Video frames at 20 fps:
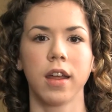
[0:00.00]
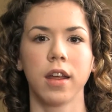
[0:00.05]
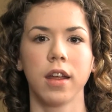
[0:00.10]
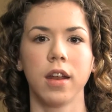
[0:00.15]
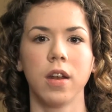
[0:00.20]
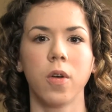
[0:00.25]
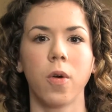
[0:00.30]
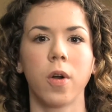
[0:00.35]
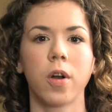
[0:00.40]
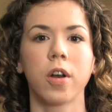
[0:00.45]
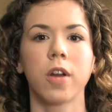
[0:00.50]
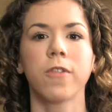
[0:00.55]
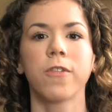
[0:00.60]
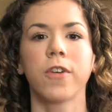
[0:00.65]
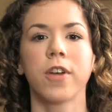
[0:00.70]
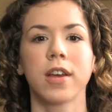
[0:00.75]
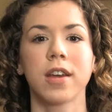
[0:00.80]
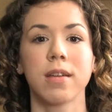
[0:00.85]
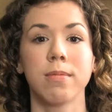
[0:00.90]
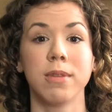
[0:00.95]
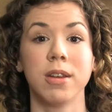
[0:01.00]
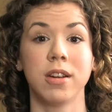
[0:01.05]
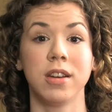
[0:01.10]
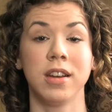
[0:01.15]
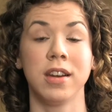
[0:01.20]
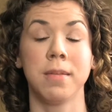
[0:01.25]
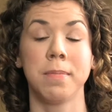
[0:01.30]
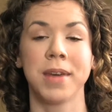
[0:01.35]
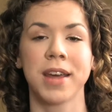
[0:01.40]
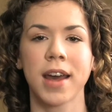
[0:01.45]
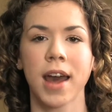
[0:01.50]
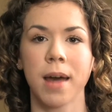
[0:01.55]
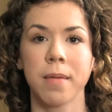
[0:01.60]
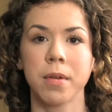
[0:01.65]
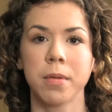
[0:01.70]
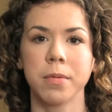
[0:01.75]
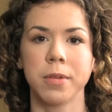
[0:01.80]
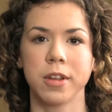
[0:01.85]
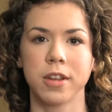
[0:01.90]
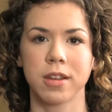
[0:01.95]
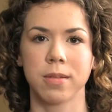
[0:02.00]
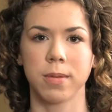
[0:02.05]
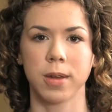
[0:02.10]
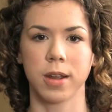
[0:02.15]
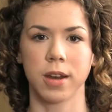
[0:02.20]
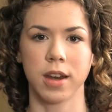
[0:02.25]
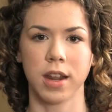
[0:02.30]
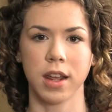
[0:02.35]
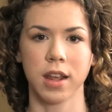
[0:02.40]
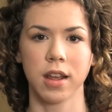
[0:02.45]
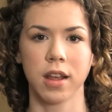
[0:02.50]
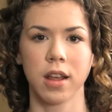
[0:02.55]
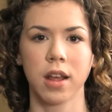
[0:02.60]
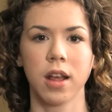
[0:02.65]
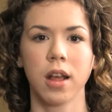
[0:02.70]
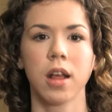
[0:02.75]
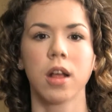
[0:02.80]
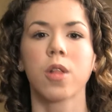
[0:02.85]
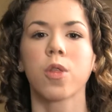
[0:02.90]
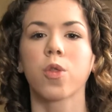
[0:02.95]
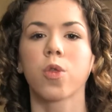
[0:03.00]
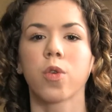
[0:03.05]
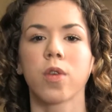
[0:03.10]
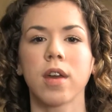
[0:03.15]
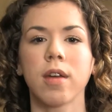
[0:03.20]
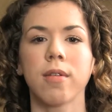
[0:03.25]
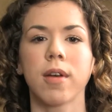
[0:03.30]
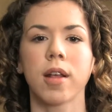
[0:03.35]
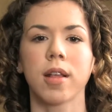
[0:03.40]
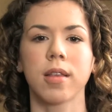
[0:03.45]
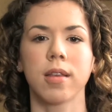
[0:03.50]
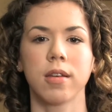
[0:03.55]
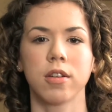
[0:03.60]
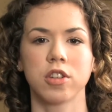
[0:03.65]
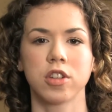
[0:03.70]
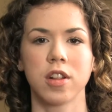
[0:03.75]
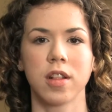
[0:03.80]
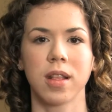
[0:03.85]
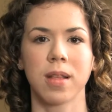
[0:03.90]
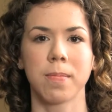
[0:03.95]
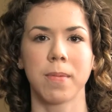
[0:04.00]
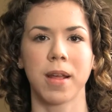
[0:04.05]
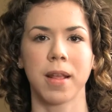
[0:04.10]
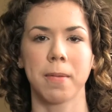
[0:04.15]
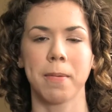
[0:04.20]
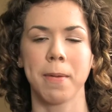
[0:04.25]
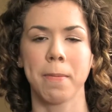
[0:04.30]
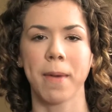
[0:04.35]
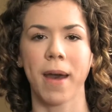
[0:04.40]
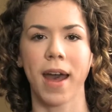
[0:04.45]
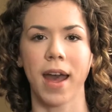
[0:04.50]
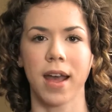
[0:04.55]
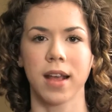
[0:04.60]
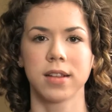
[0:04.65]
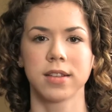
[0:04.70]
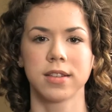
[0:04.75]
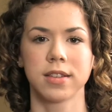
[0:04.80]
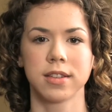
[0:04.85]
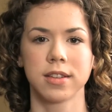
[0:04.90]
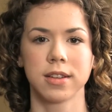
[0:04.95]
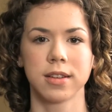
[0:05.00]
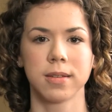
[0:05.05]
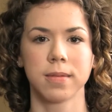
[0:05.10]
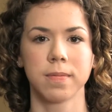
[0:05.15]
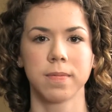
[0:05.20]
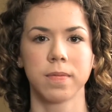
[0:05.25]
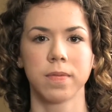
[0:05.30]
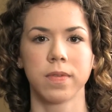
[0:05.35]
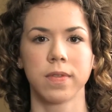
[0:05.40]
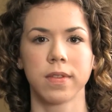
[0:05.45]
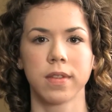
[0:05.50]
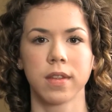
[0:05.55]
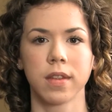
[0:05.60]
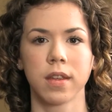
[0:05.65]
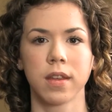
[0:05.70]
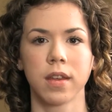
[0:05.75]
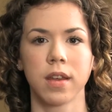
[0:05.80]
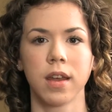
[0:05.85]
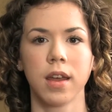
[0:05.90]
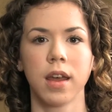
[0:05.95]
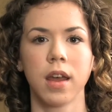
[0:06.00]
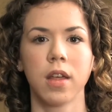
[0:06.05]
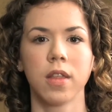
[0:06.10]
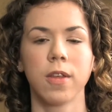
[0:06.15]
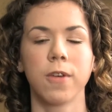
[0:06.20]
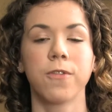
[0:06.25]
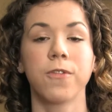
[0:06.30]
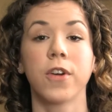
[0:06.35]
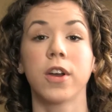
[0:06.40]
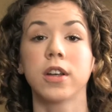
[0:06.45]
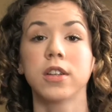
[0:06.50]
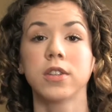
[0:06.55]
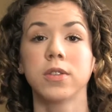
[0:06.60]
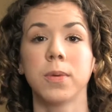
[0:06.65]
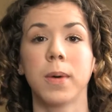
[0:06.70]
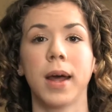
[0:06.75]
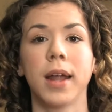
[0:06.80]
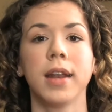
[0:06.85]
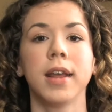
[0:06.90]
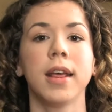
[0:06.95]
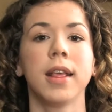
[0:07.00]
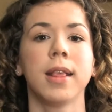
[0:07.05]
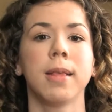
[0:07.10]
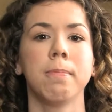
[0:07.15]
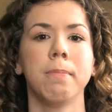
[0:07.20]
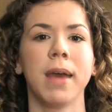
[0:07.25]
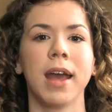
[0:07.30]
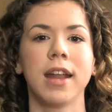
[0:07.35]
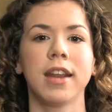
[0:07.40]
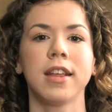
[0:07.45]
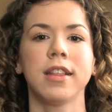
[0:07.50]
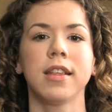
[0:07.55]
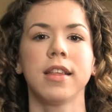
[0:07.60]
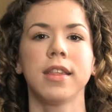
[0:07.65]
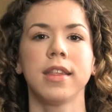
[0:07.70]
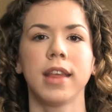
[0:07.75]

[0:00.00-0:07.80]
In order for a community to become a blue community, 3 resolutions must be passed. The first one is banning the